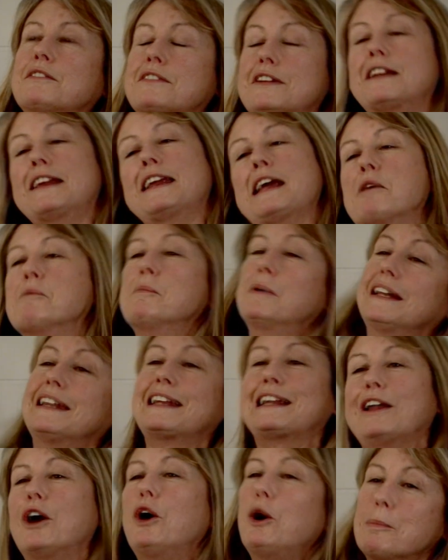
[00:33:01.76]
getting on my
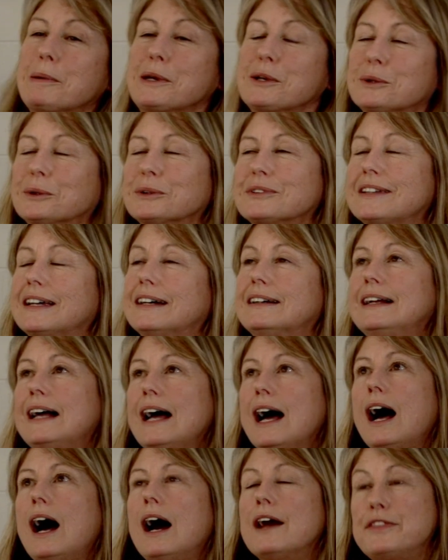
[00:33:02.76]
little hobby horse now,
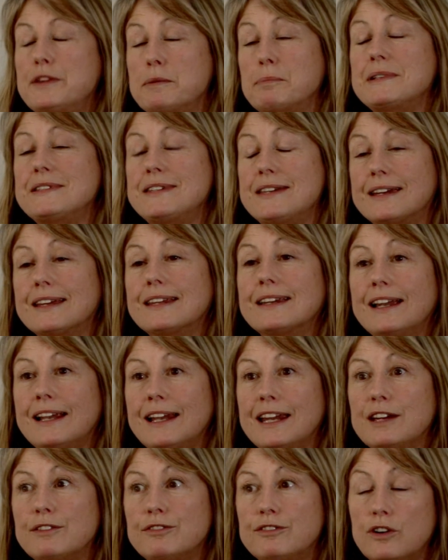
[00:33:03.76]
I think
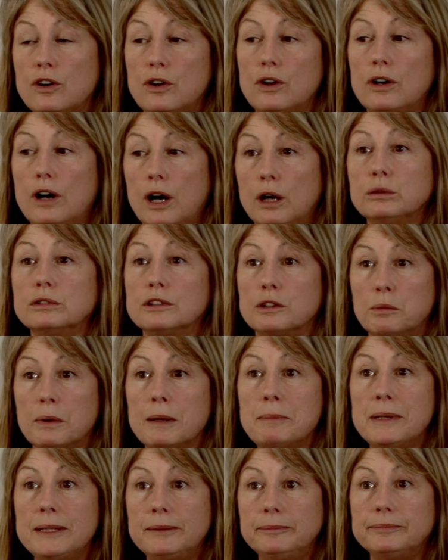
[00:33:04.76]
particularly for older
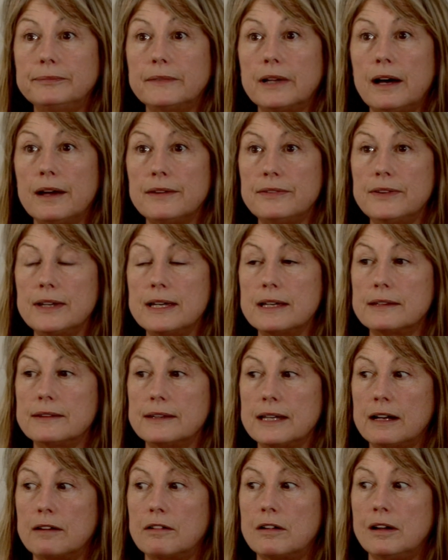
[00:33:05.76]
women, I think
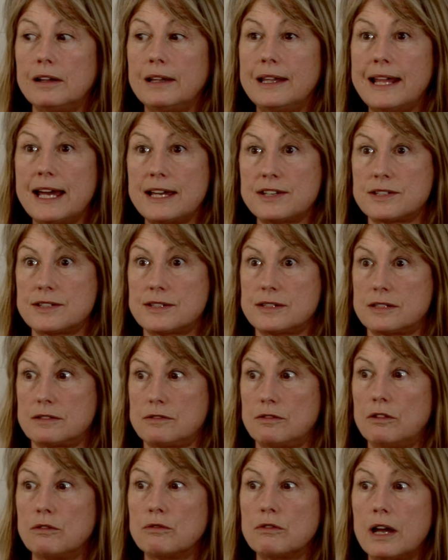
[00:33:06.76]
there are less
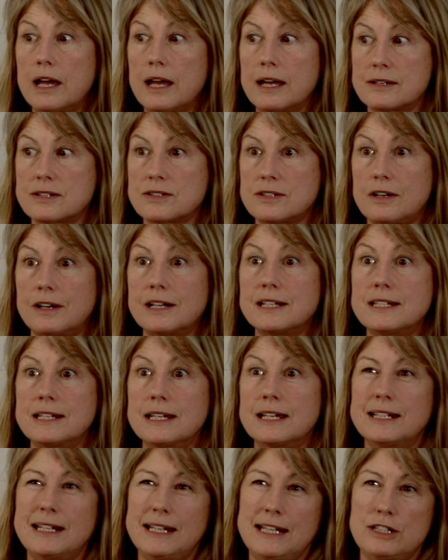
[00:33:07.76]

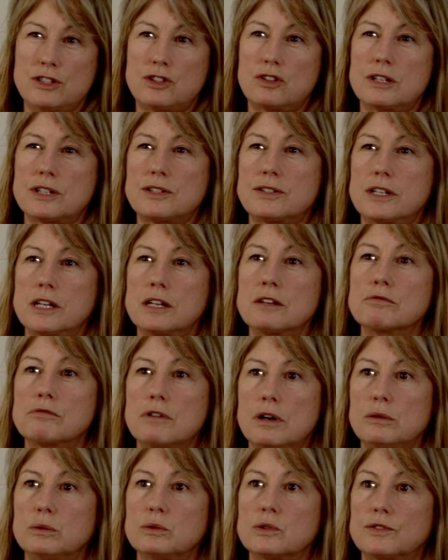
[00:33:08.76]
exciting and interesting
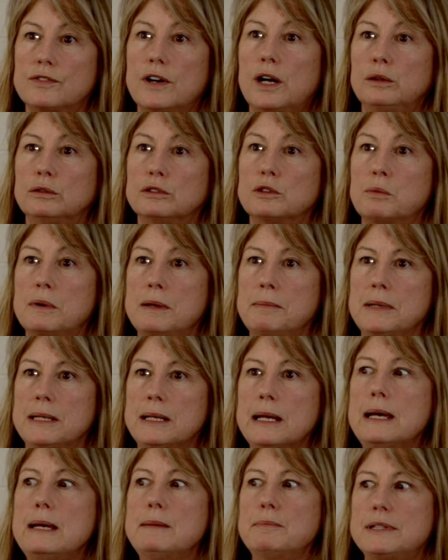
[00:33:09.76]
roles for older women,
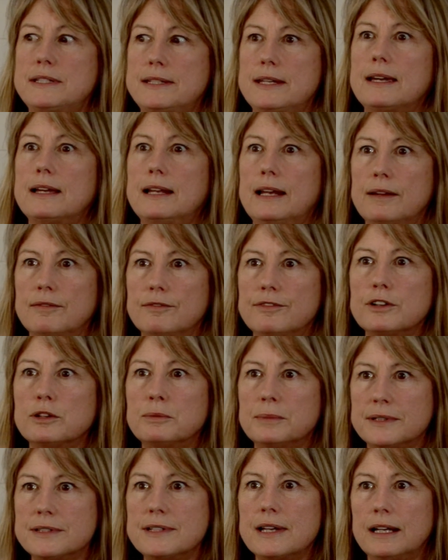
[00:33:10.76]
particularly in
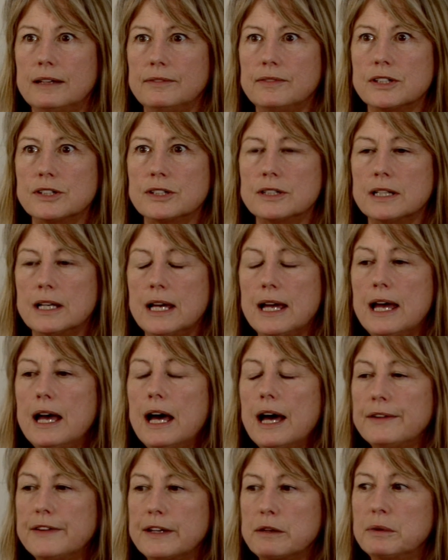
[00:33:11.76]
film and television.
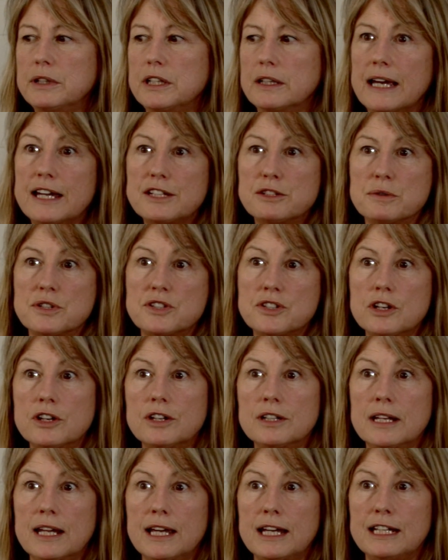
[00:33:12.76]
I think when you get to a
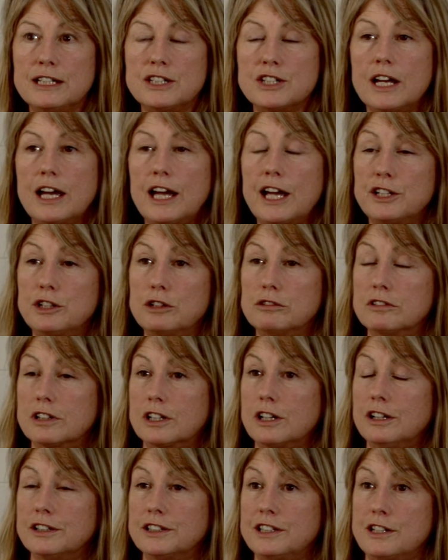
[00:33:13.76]
certain age and you're
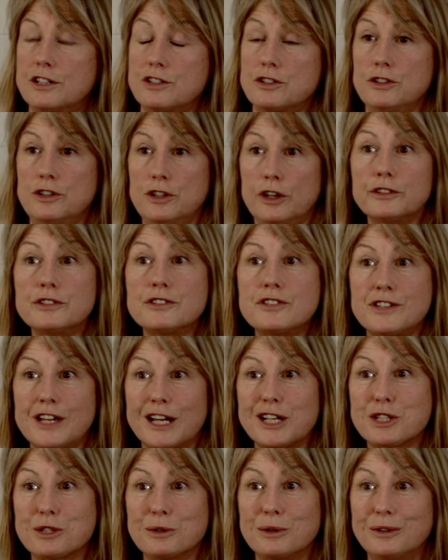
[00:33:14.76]
regarded as
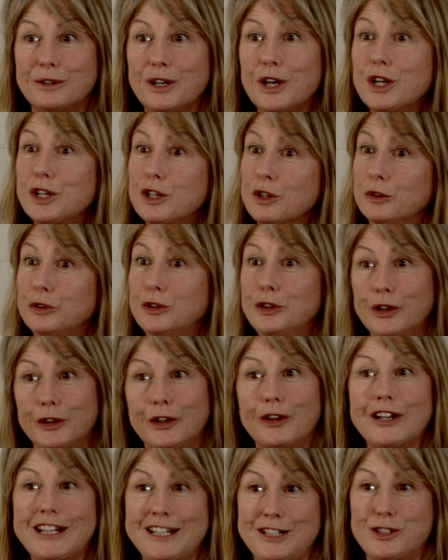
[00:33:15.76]
non-sexual, you're
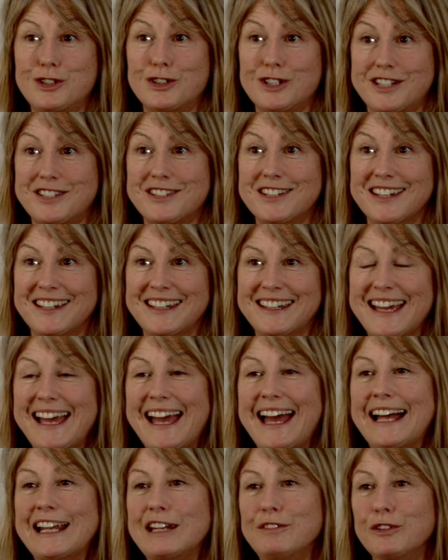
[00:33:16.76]
not interesting.
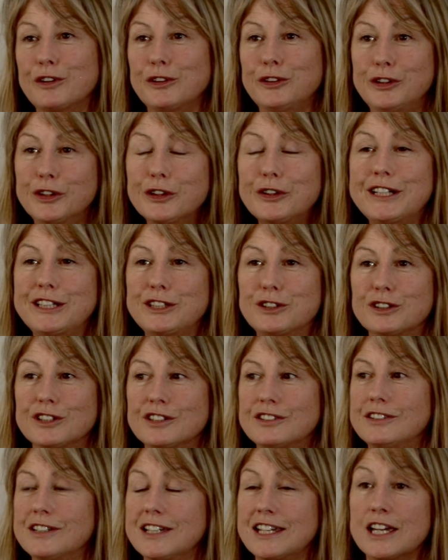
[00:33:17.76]
And if you're not
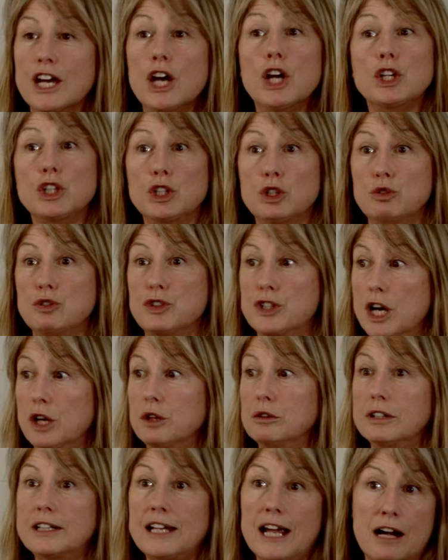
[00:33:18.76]
interesting, you
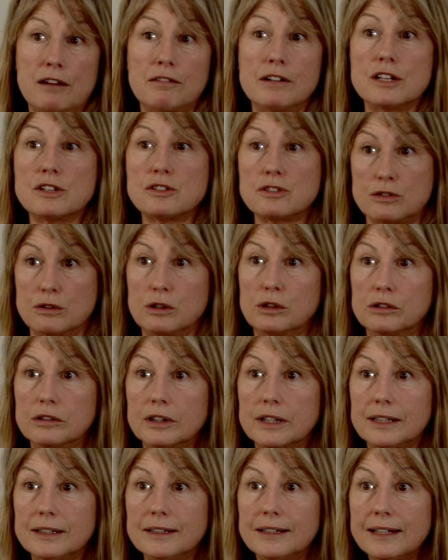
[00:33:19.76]
don't carry a
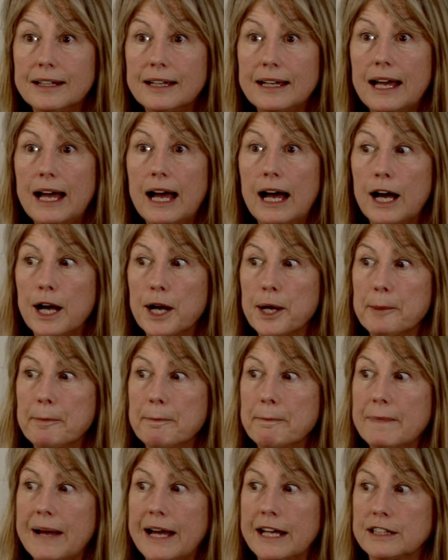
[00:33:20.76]
story.
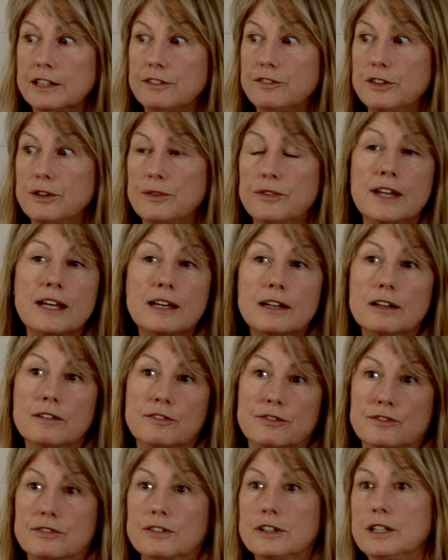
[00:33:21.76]
And if you think
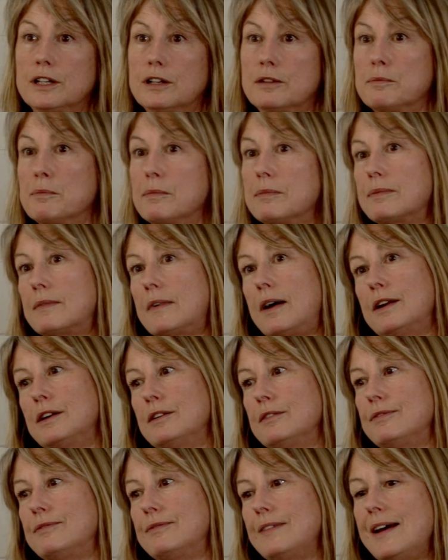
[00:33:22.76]
of, kind
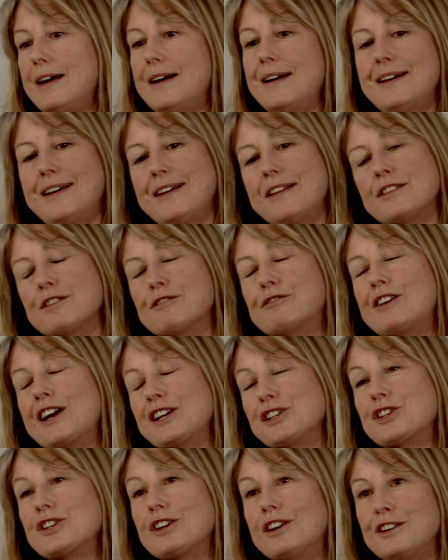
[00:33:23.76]
of the
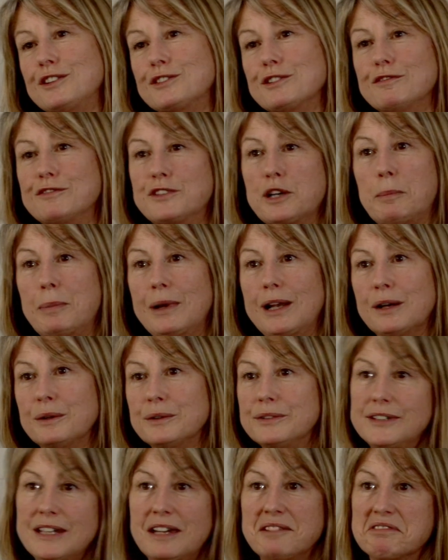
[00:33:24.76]
franchise of
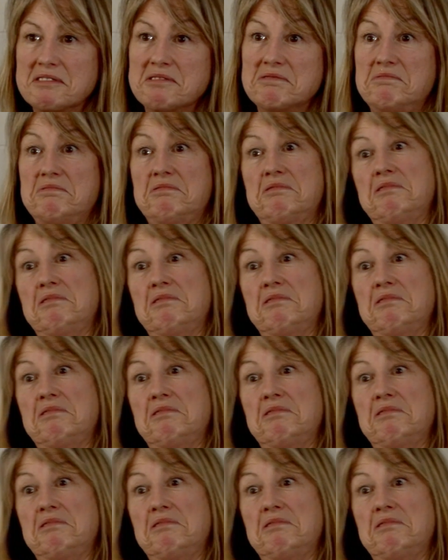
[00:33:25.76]
007,